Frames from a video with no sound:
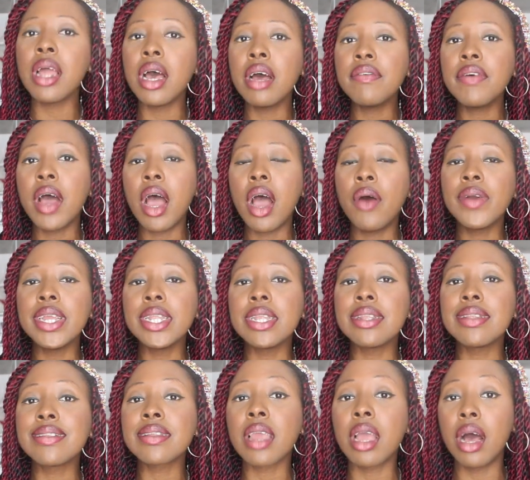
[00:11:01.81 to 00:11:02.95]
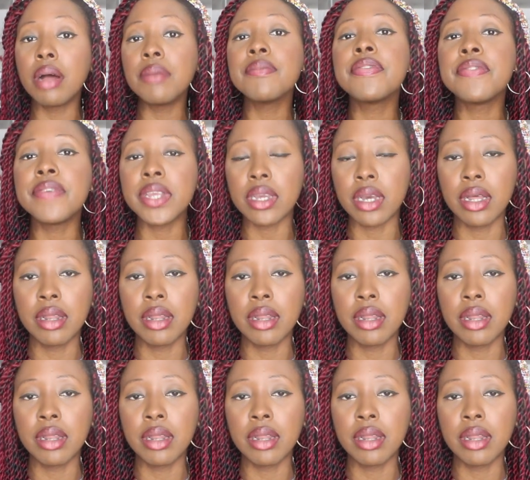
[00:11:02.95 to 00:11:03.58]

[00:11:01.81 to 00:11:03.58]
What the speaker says: Love how it's comfy